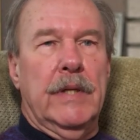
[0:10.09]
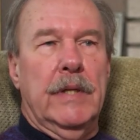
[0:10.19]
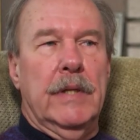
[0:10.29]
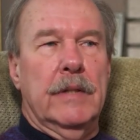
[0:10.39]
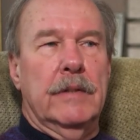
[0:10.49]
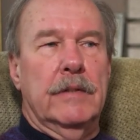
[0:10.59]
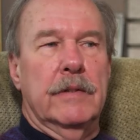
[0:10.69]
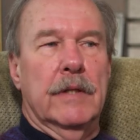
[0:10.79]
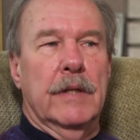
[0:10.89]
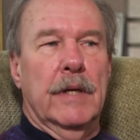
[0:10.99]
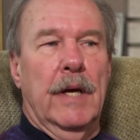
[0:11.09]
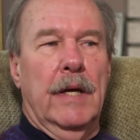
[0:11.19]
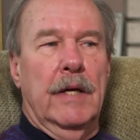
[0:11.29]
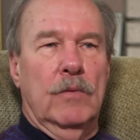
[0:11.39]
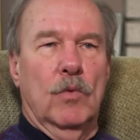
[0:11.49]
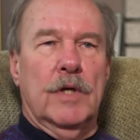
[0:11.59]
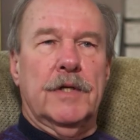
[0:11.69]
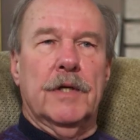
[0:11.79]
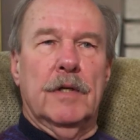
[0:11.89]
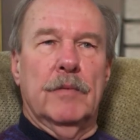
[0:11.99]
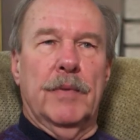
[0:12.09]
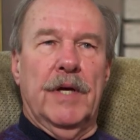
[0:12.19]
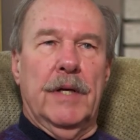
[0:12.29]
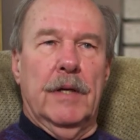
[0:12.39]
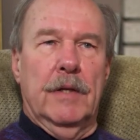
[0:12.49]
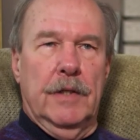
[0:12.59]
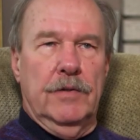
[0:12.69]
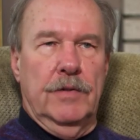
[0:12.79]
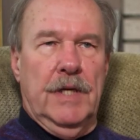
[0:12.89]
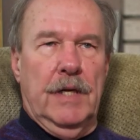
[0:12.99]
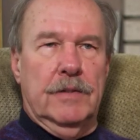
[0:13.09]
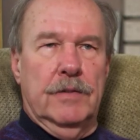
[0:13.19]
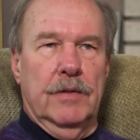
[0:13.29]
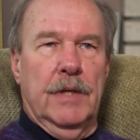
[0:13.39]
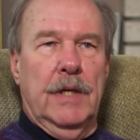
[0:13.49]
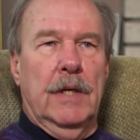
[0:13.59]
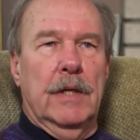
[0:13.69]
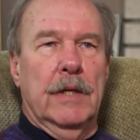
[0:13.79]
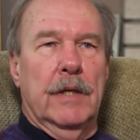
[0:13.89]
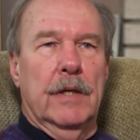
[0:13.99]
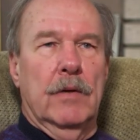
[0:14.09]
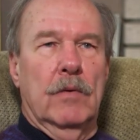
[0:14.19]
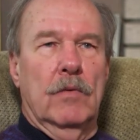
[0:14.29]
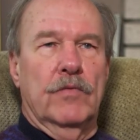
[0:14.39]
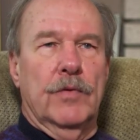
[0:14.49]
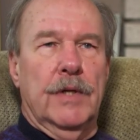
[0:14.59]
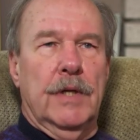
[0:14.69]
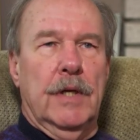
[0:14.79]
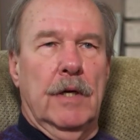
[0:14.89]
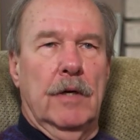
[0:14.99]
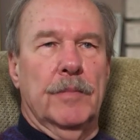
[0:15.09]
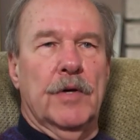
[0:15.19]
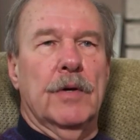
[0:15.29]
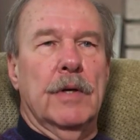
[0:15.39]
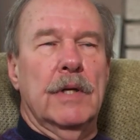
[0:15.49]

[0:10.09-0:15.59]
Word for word: and uh, I had work done by another doctor uh, over in Ann Arbor.